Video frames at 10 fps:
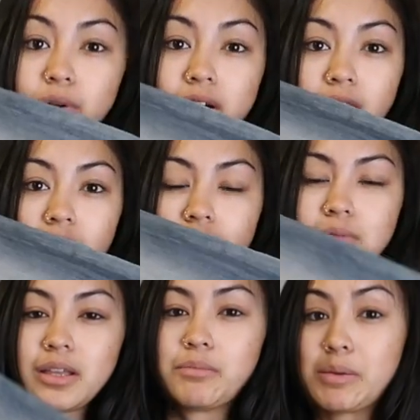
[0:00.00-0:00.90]
boot cut or
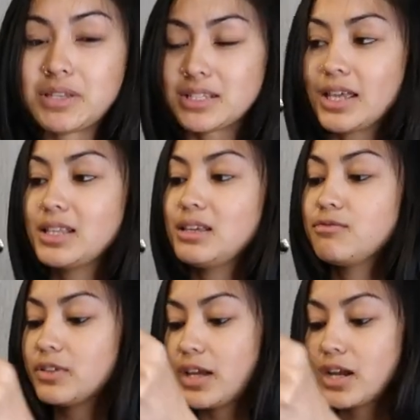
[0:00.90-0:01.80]
like maybe slightly
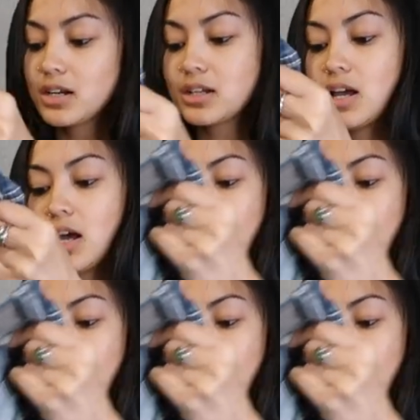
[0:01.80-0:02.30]
flared.